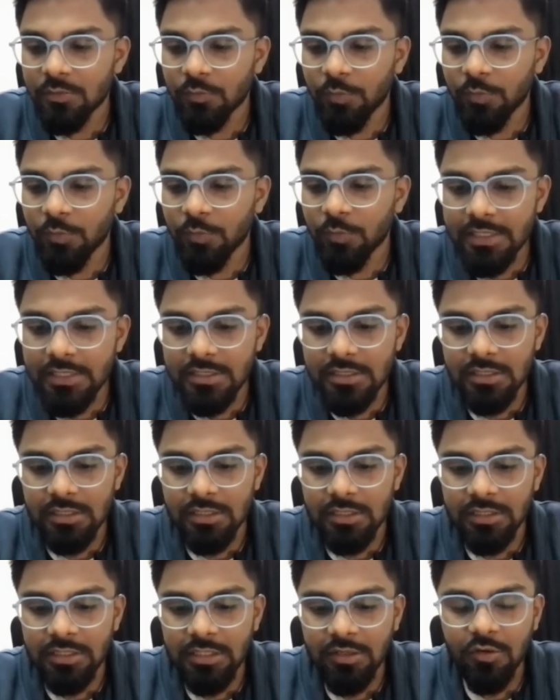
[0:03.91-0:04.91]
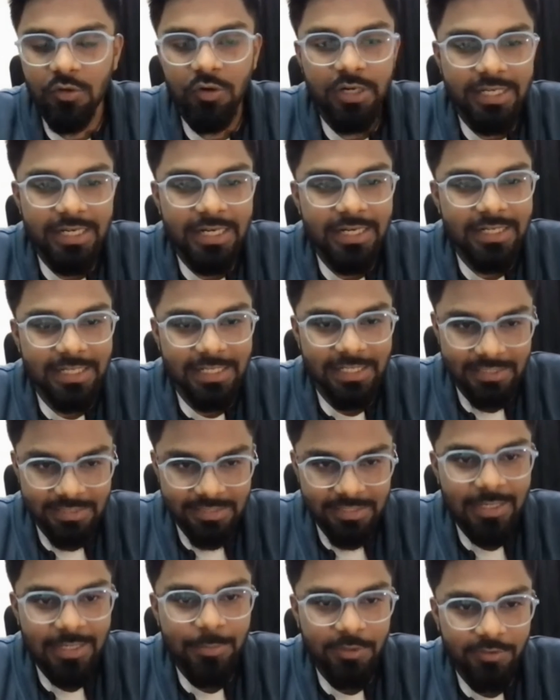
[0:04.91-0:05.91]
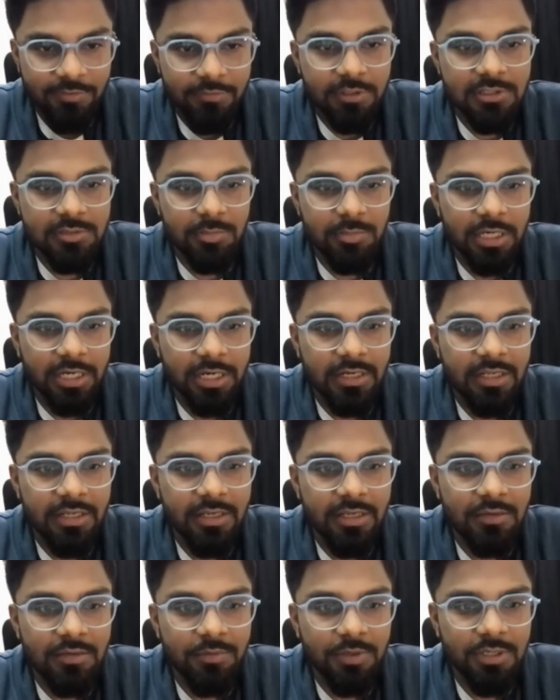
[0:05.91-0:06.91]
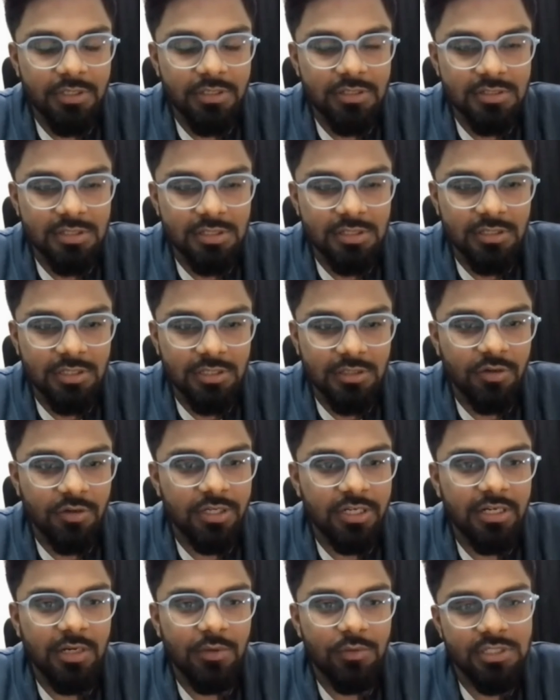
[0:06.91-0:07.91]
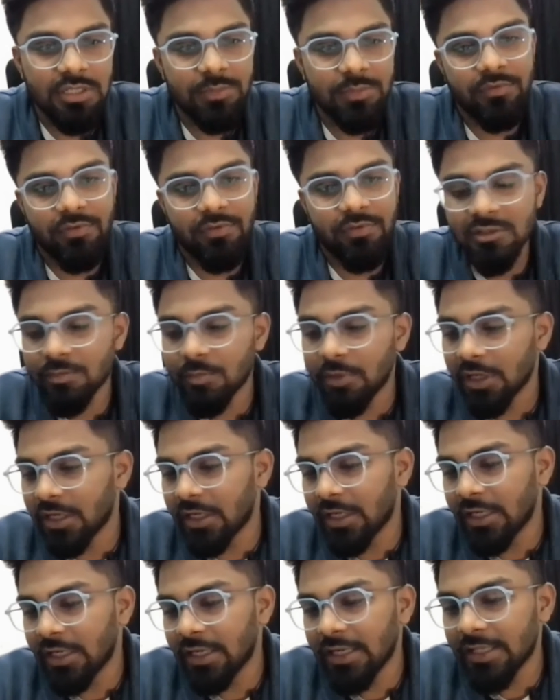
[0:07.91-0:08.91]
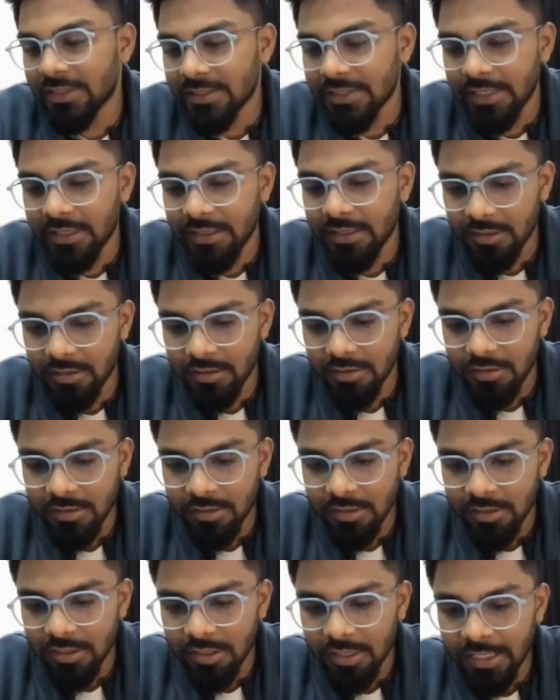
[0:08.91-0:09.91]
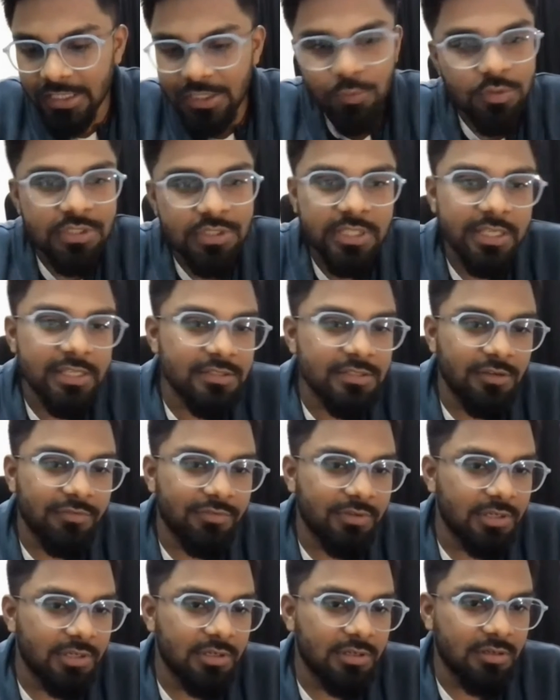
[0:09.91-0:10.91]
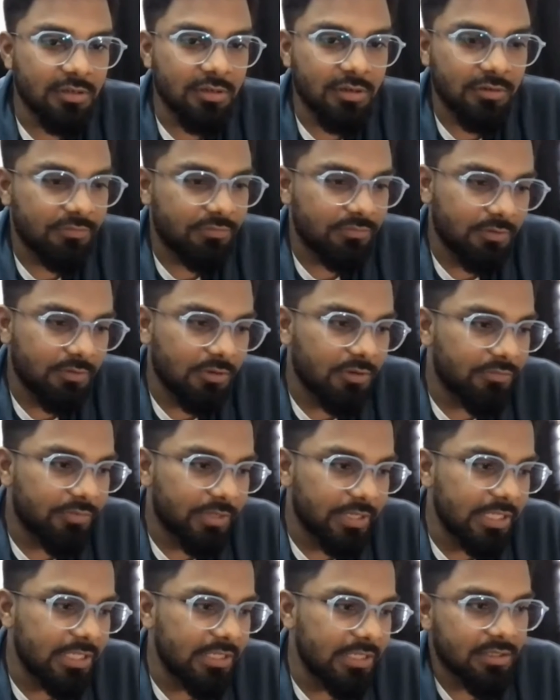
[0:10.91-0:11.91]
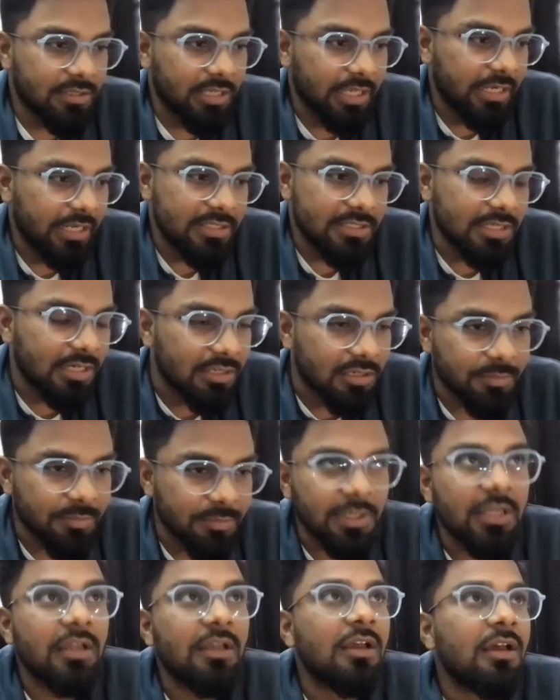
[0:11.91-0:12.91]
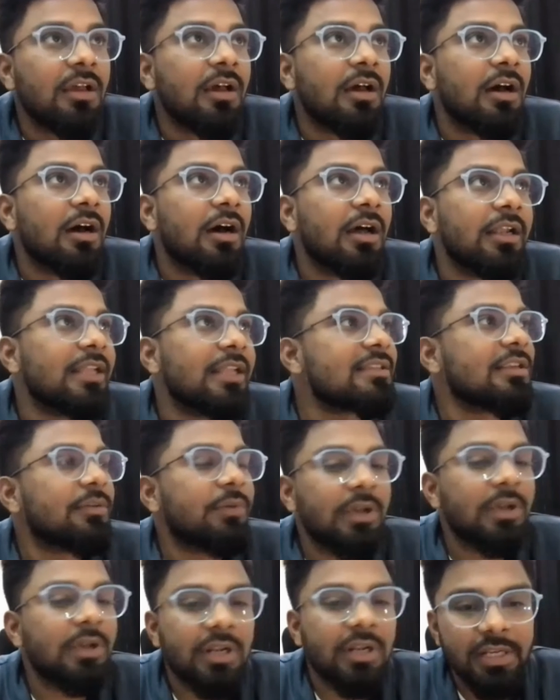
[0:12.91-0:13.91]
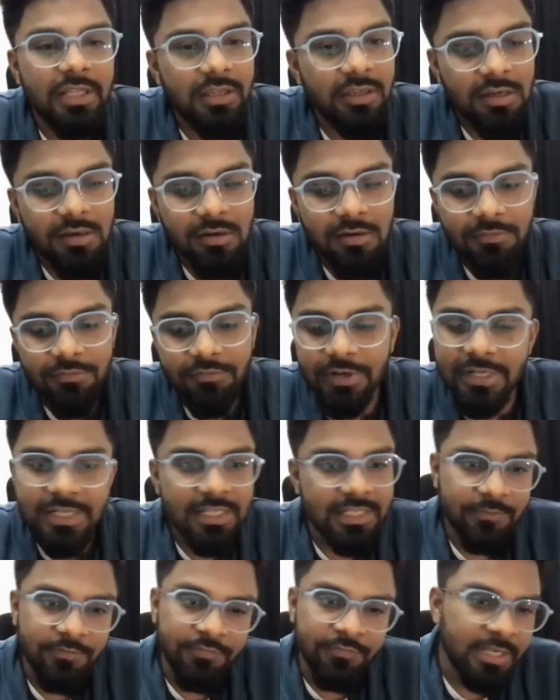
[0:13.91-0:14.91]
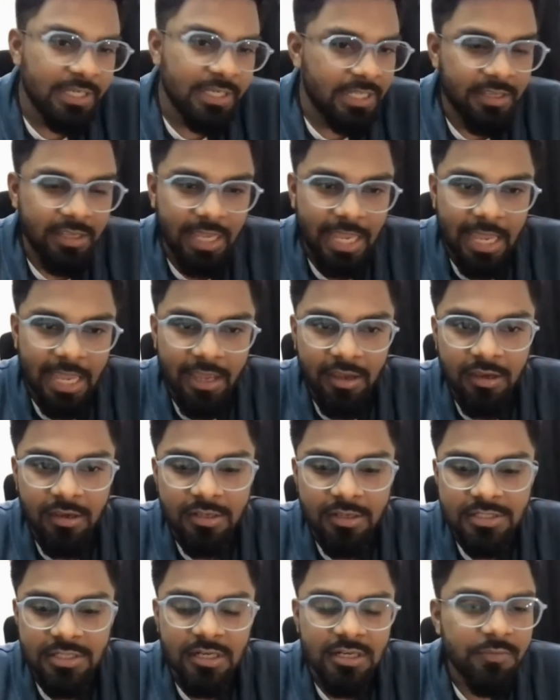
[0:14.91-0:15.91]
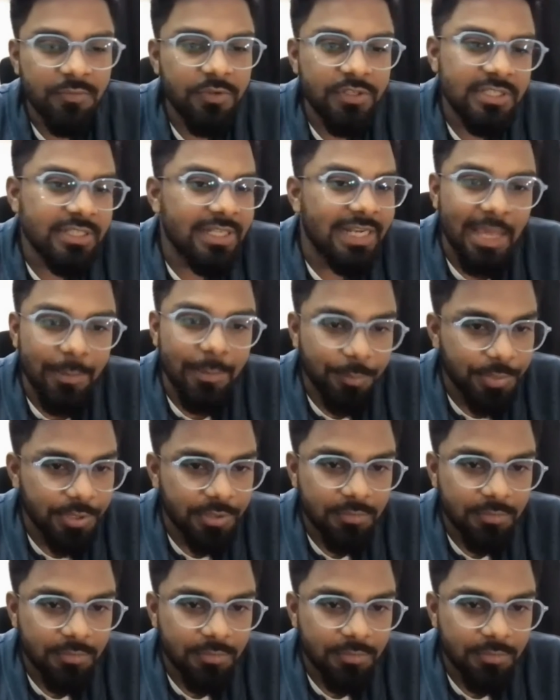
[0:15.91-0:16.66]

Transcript: One is the content inside performance marketing, and one is the content outside performance marketing. Let's take a use case of any startup. Let's say you are running a fintech startup, which is an app.